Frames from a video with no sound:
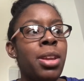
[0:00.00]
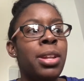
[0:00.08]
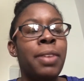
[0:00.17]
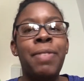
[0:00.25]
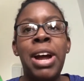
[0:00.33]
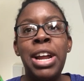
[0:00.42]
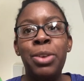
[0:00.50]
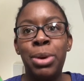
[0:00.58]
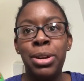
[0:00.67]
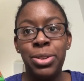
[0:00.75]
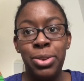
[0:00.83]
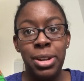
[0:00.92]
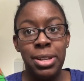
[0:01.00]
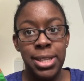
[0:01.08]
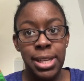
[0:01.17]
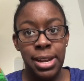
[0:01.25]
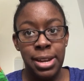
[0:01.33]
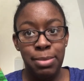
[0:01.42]
the fireworks are the
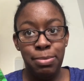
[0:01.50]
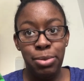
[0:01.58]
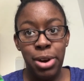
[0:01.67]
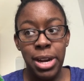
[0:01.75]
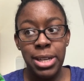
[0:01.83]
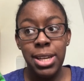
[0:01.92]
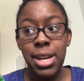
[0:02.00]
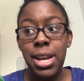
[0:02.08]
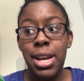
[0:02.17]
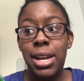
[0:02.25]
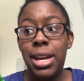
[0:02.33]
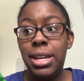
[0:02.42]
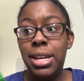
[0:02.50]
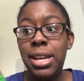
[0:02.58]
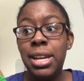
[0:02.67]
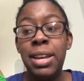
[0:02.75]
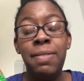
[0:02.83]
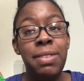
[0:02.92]
same price. And I
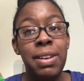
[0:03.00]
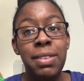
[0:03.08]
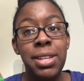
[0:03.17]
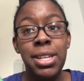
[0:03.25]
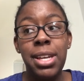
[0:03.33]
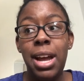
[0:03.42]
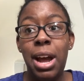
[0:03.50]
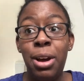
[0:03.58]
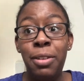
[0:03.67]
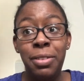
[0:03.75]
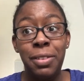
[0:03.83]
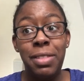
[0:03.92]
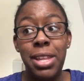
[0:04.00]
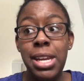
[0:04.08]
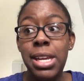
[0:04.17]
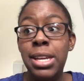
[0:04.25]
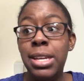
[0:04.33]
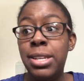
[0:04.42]
did get 50 cents off of
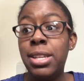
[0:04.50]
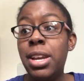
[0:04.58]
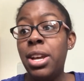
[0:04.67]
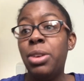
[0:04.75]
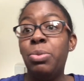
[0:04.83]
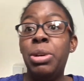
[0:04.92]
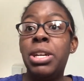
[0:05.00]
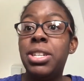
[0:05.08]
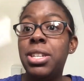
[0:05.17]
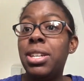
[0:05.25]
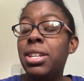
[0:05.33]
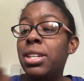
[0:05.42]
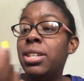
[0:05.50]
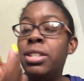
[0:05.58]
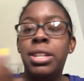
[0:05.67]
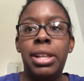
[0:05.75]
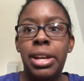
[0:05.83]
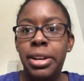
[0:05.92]
these, which
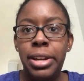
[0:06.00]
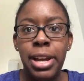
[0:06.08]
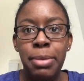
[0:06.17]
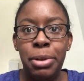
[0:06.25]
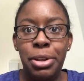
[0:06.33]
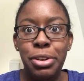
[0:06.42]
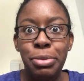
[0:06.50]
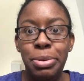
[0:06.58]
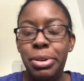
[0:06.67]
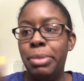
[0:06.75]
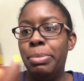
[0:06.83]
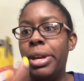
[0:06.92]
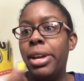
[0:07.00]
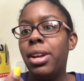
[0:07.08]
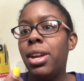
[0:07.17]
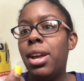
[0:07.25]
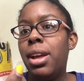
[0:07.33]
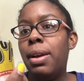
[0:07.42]
the lady gave me the coupon back.
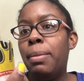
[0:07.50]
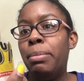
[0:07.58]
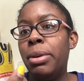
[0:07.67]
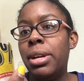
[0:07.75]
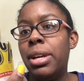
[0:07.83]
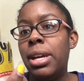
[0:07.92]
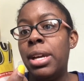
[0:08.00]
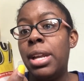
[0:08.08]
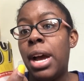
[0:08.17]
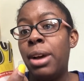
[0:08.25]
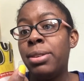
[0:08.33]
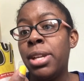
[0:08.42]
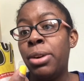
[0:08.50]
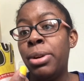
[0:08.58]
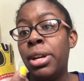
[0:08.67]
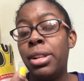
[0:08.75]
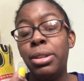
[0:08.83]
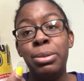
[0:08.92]
But it also
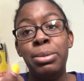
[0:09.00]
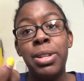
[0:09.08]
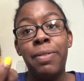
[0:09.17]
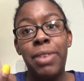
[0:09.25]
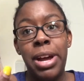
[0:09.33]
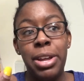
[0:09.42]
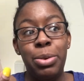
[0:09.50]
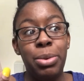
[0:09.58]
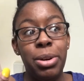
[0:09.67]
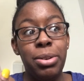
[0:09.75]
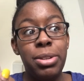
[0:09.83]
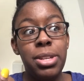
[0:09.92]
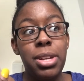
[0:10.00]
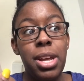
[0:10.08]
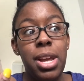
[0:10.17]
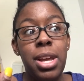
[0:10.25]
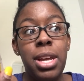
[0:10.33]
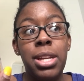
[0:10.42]
includes the fireworks.
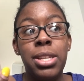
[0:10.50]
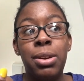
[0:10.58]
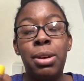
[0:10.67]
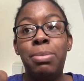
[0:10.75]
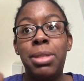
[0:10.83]
And so I'm